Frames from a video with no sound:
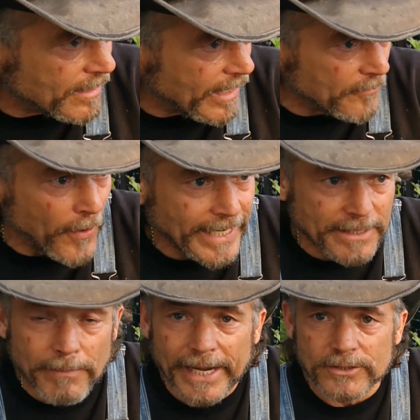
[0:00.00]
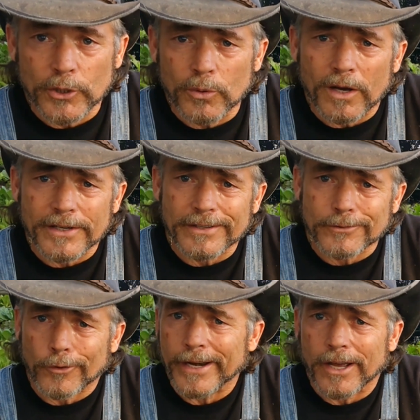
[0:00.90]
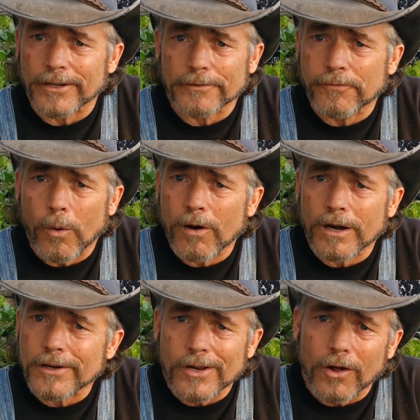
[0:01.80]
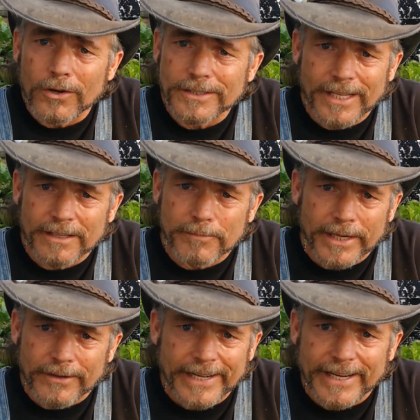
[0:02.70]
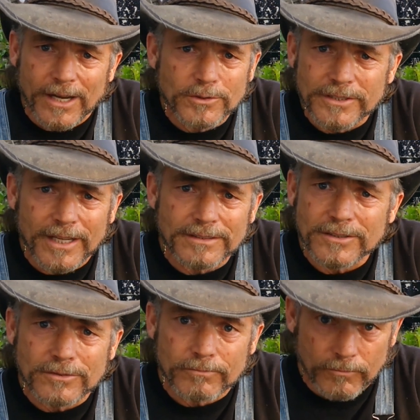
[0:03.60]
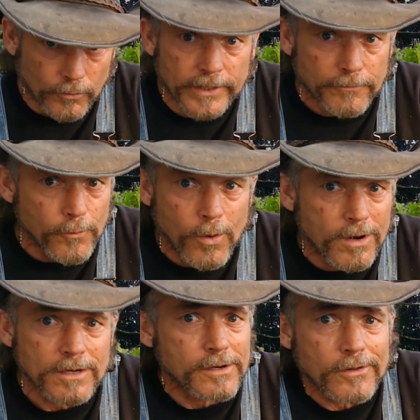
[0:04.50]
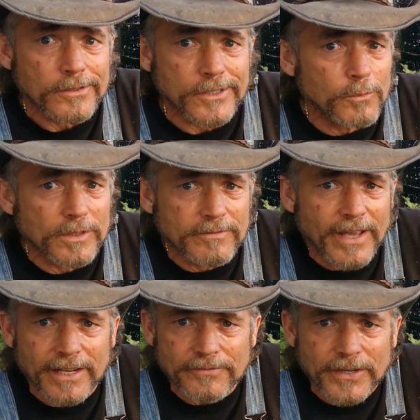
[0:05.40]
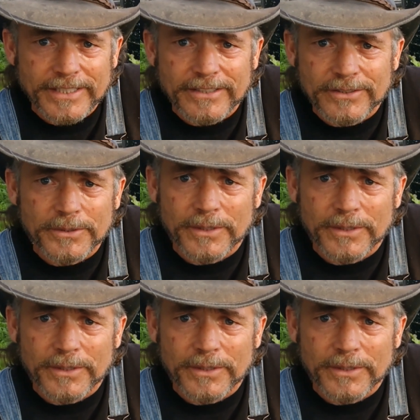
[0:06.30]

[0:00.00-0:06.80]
if I can make $200, $300, $400 out of my greenhouse, that's $300 or $400 I wouldn't have had if I didn't do